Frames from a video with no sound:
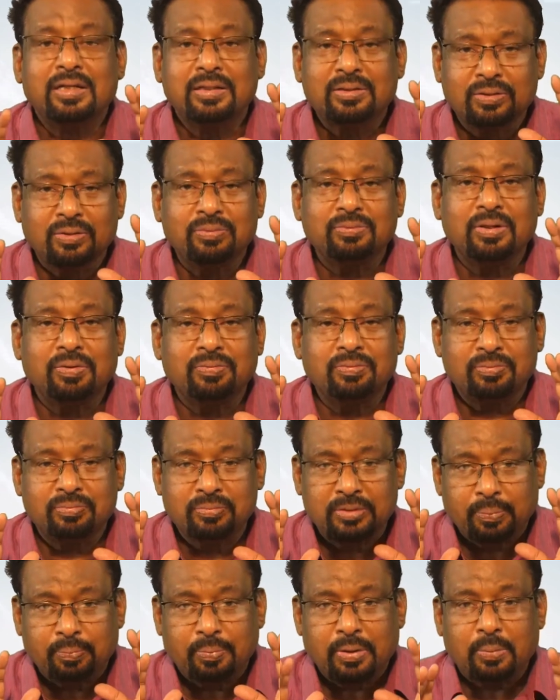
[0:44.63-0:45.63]
So
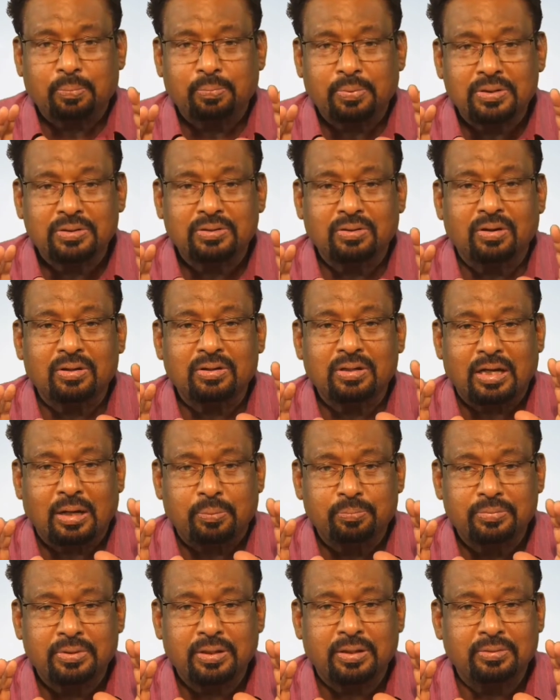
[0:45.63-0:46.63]
the purpose or
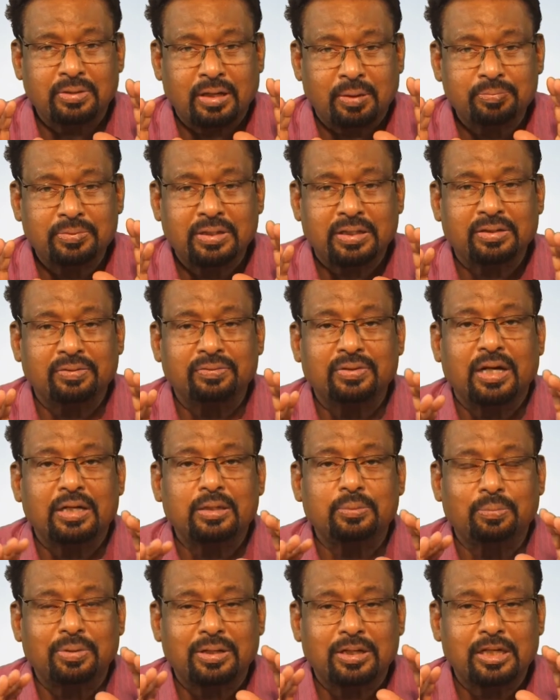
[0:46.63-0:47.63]
object of the
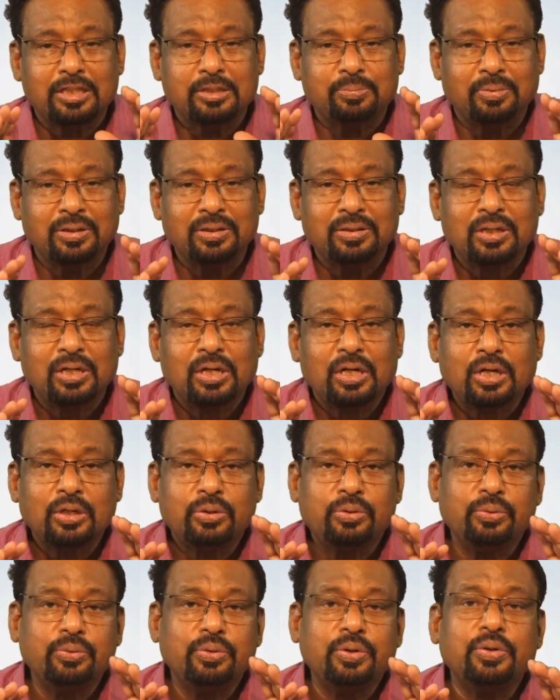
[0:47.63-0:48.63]
advertisement
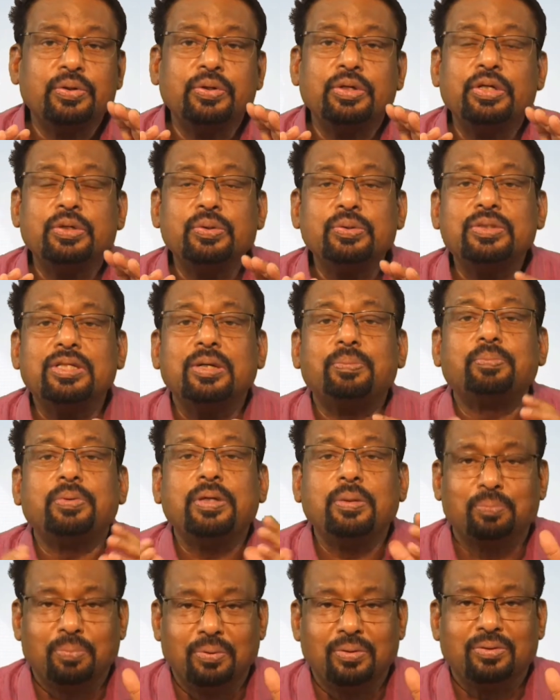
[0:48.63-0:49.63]
to induce the
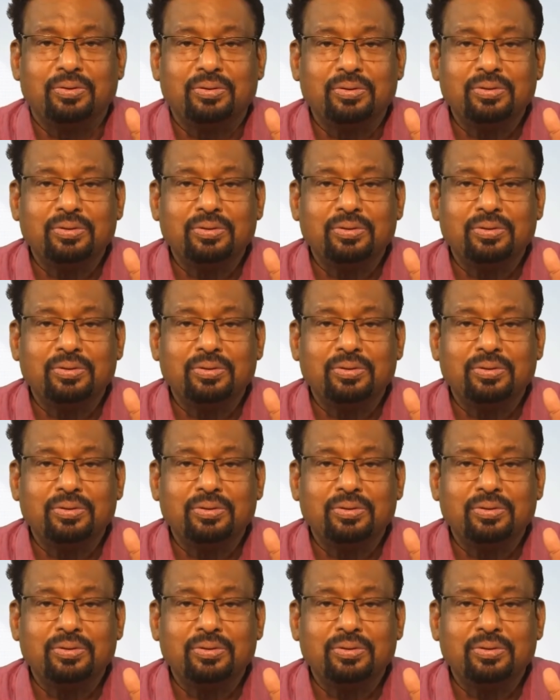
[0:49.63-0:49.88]
people